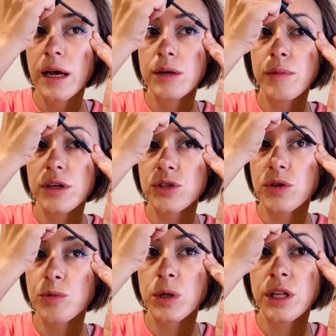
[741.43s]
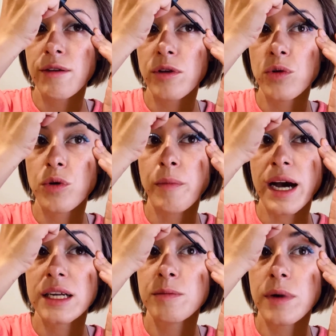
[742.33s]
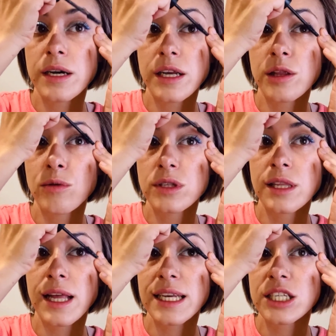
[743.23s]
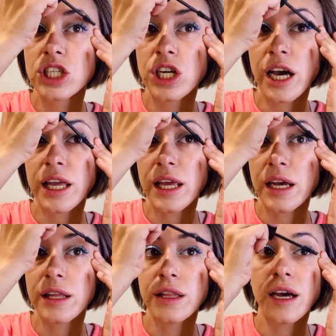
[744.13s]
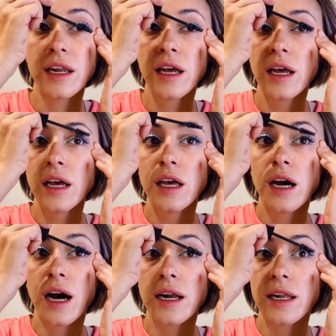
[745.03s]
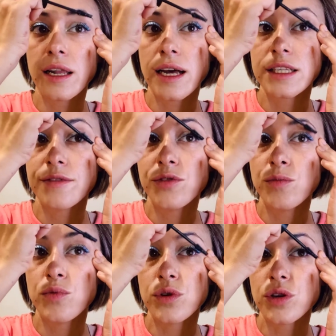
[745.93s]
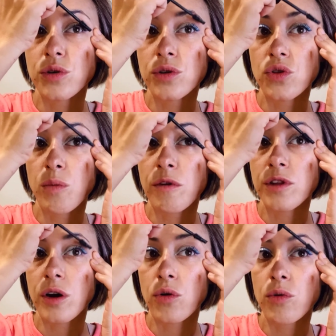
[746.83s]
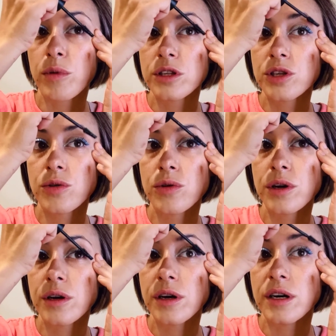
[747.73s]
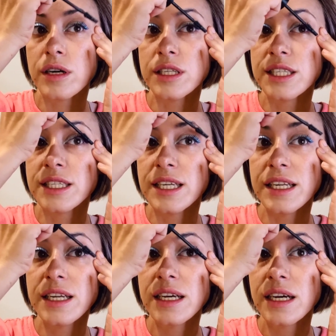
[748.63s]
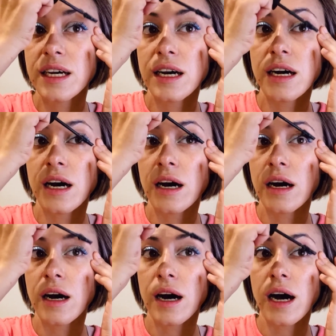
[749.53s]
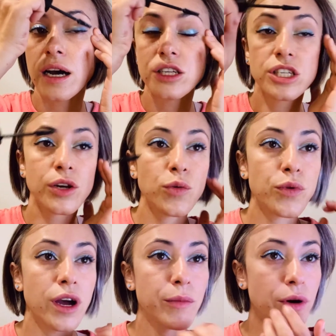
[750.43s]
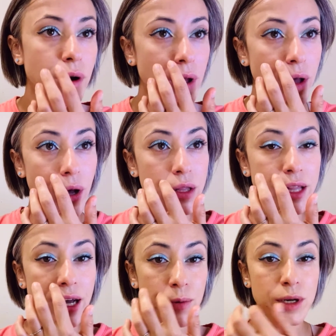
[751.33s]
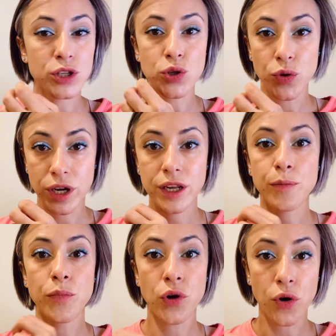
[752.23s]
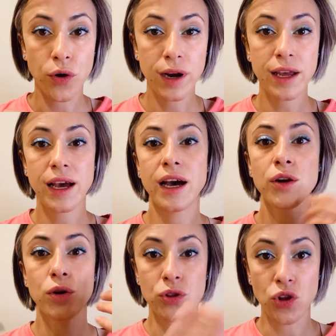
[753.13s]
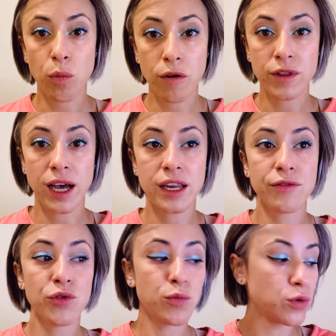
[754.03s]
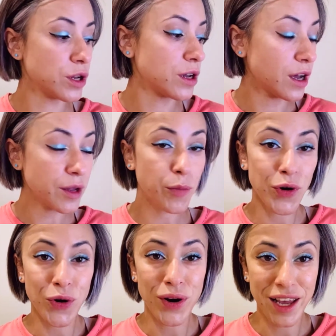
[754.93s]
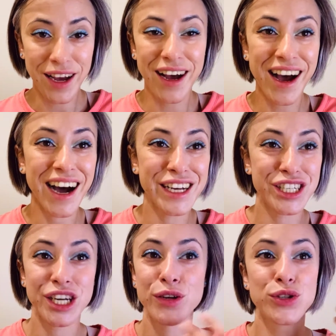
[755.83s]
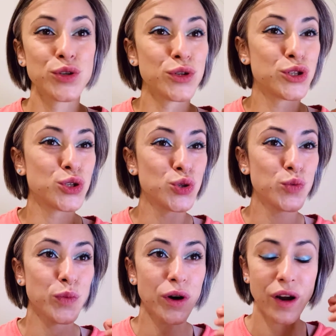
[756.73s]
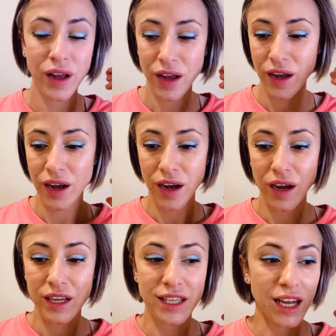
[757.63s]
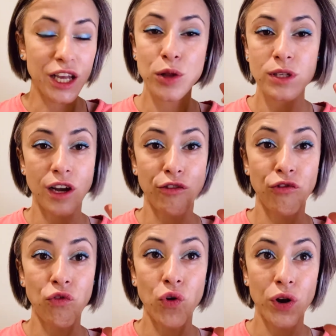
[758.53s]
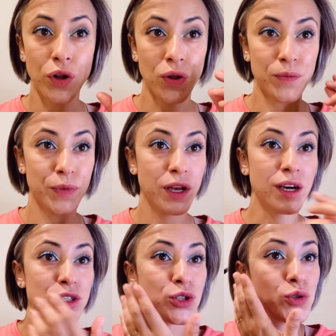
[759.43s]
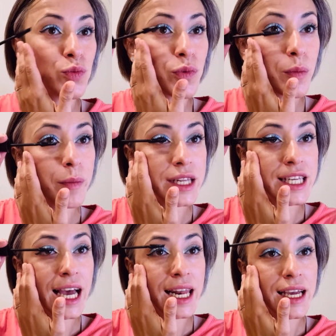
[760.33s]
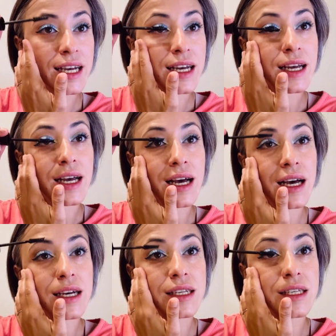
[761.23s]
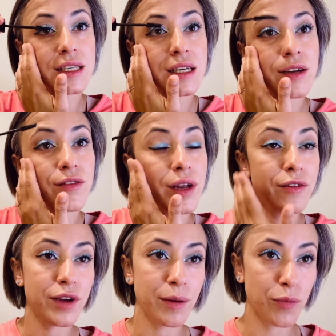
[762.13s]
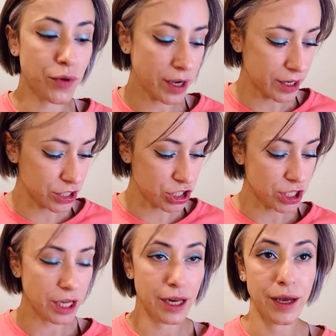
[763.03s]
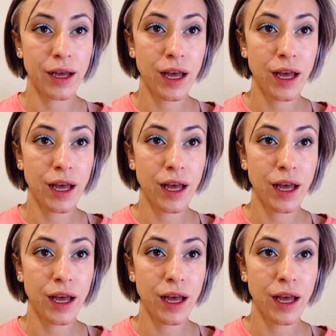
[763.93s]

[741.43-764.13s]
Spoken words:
but so it will never look matte, but it looks less shiny than unless if you put it on top of the Urban Decay Sin eyeshadow primer. That one is already pearly, and on top of that, if you put another pearly eyeshadow, so it's super, it's like, it looks like a foil. Yeah, super metallic and very, very bright and shiny.